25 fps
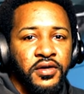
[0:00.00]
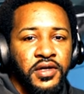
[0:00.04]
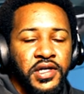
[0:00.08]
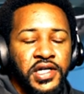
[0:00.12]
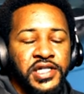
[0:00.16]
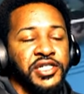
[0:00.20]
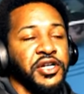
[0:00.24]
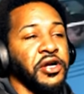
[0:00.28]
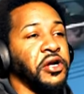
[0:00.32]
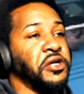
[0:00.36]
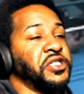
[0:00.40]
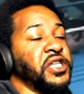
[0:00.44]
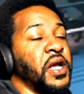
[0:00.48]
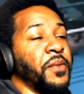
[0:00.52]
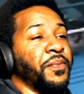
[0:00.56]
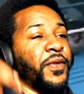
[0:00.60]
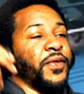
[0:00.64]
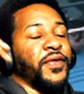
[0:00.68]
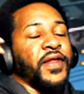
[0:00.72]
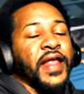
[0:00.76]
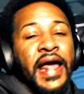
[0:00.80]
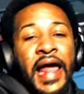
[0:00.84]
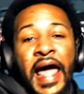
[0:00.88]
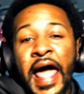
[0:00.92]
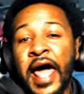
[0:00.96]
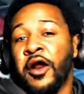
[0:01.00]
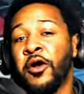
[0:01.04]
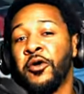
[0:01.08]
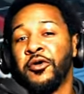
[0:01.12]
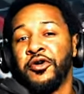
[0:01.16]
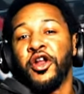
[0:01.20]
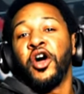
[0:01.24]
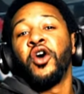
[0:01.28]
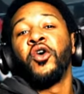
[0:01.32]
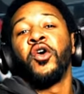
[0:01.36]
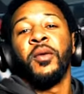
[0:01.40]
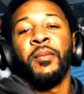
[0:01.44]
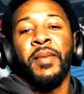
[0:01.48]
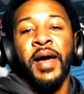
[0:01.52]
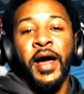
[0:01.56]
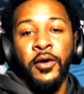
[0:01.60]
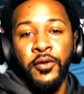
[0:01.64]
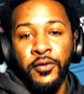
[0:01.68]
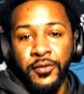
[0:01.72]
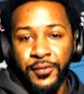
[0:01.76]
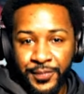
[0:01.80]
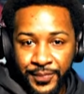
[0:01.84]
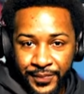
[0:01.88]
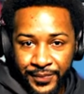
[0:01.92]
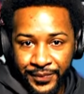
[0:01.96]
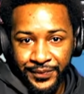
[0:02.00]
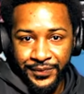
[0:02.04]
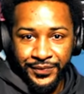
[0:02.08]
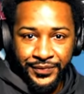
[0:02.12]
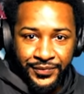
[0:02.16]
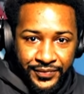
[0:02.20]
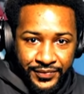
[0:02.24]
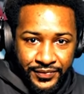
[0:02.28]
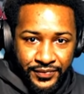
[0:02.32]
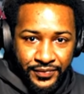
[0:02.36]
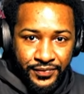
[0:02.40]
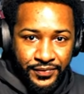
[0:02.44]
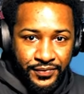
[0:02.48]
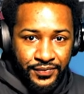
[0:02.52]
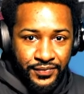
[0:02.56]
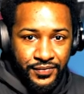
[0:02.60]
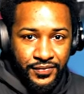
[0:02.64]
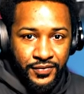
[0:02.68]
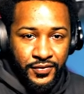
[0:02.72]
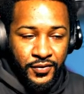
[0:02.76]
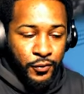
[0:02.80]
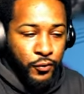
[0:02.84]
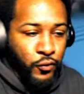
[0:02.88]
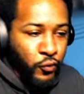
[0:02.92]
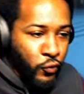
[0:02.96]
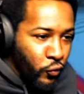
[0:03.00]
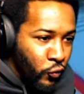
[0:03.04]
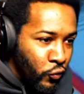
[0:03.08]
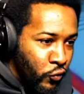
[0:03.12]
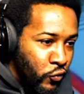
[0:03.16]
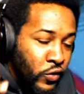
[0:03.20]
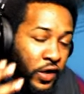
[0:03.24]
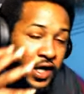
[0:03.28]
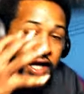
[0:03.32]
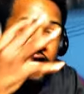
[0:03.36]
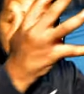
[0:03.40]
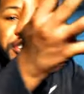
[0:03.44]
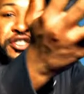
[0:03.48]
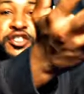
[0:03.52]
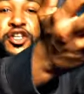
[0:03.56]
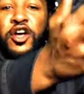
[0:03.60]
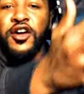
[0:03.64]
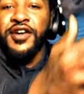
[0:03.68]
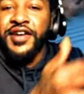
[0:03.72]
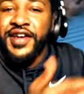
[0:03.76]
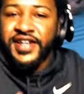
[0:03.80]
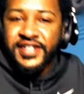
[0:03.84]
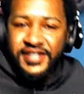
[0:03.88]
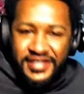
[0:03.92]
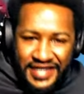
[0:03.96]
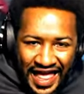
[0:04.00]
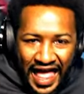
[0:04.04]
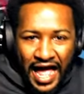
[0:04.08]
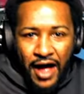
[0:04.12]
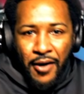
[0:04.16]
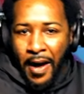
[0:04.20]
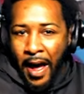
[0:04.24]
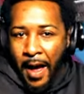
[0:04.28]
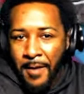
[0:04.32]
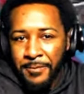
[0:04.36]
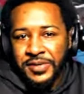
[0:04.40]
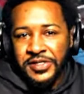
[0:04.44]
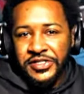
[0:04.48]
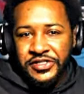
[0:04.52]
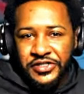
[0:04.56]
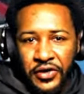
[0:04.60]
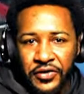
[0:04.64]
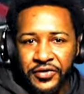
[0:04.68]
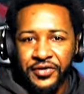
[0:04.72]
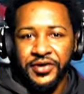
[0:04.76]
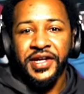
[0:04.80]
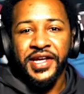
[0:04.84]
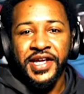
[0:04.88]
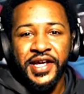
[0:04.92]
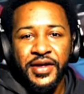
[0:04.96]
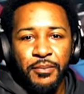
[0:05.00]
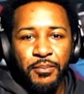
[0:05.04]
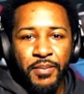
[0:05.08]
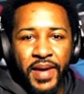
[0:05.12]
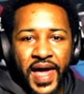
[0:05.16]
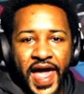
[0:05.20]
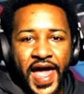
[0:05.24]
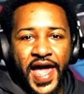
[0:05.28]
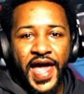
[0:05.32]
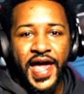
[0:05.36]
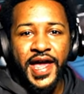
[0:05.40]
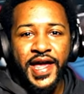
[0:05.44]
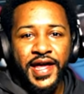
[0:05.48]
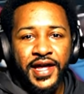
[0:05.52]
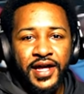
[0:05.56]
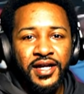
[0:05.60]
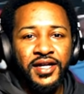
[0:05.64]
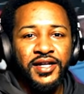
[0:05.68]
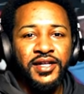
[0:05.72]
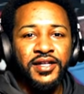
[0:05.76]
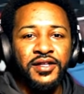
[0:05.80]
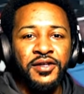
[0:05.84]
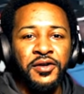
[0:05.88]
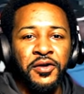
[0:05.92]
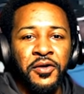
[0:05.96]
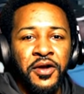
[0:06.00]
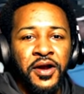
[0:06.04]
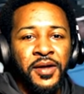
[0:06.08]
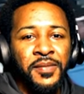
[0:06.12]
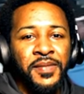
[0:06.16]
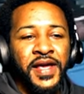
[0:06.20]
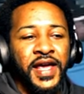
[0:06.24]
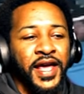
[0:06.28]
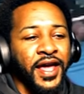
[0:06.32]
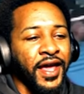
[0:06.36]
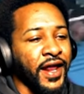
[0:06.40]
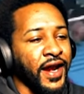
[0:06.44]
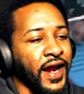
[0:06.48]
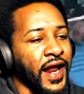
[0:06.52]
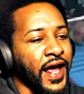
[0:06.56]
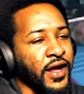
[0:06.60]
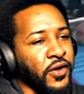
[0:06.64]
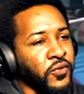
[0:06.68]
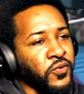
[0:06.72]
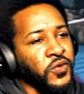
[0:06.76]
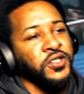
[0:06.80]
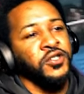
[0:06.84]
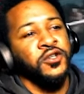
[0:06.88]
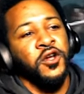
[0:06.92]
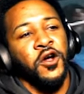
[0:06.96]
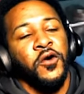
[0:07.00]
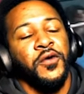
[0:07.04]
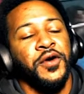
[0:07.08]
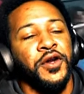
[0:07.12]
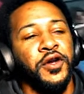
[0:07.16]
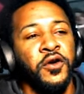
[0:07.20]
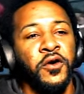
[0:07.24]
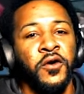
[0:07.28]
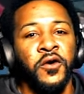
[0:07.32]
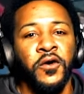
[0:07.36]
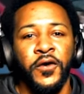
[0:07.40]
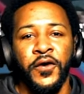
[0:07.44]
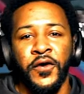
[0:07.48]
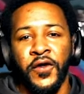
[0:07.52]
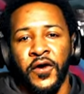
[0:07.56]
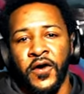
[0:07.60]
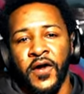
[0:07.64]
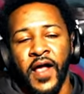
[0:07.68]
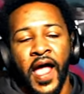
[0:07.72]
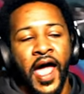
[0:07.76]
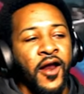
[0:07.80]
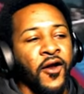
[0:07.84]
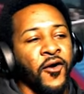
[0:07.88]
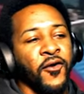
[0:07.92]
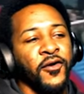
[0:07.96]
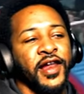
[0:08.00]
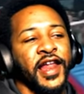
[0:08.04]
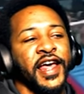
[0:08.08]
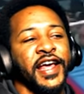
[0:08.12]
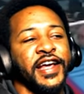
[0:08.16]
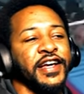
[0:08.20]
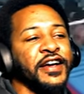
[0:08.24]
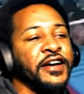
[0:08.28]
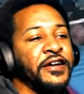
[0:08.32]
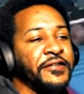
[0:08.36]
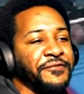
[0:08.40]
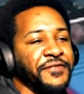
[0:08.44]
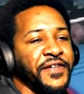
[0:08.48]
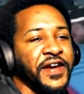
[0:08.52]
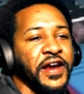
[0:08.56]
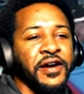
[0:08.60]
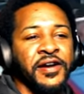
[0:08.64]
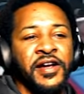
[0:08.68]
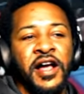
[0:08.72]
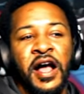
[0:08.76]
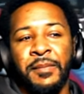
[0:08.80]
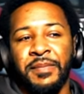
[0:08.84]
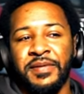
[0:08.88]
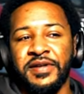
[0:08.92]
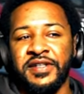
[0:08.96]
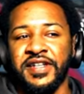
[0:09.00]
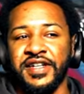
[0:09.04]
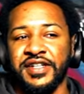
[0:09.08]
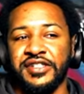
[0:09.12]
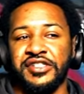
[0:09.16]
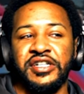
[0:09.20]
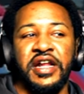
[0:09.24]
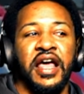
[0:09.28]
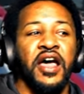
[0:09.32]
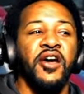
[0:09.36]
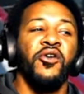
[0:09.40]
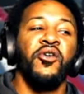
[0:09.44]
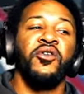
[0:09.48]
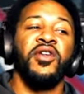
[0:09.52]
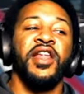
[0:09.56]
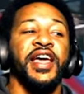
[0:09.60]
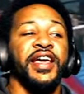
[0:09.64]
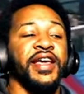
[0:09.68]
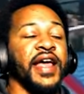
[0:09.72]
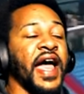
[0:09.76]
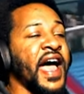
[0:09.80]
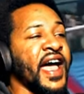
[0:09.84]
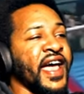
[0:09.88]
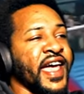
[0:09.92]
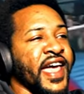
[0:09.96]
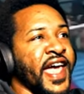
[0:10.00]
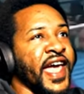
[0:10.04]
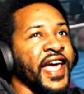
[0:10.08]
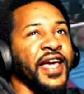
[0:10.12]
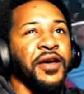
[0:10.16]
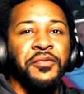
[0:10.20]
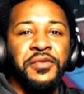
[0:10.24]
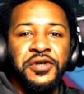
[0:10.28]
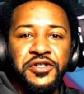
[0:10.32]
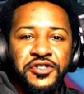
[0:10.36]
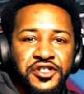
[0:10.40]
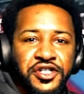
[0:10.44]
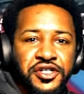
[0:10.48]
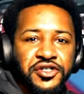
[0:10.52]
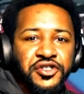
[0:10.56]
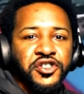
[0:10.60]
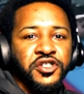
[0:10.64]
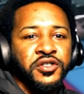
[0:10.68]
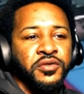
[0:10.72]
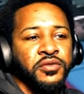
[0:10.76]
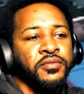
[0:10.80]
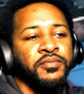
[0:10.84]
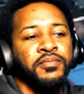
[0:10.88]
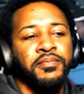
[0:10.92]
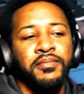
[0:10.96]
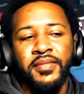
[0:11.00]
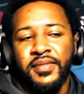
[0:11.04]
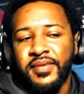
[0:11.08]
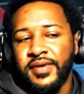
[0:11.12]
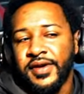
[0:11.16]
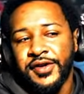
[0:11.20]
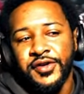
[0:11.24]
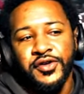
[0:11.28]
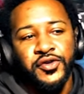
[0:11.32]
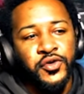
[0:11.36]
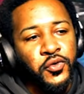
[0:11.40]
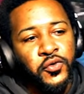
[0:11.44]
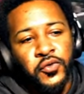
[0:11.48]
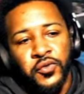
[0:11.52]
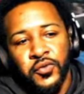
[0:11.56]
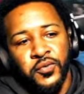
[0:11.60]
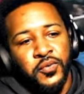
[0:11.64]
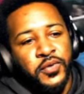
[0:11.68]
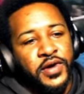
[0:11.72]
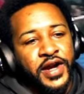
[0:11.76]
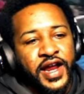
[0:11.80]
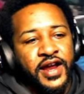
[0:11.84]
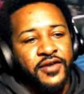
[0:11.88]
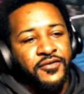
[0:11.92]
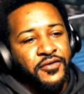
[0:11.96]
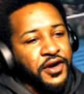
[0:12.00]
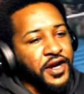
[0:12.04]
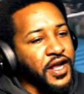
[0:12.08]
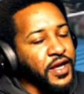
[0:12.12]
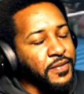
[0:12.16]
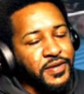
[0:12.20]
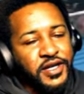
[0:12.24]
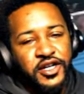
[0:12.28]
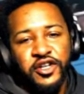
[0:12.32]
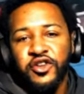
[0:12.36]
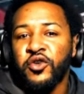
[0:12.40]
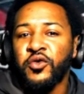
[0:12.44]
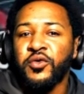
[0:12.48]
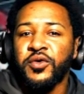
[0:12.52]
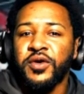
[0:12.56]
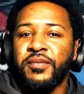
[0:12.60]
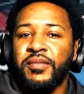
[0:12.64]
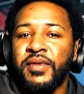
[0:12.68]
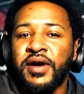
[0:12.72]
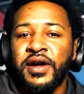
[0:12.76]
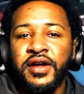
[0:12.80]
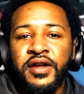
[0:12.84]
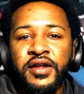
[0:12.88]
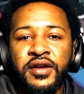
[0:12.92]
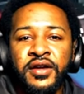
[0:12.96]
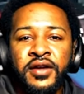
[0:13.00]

Is there something that I don't know about? Because now I'm starting to get mad. You know what I mean? Like, what's going on, dog? I don't like unfair competition. I don't like... I hate when judges do whatever they be doing, bro.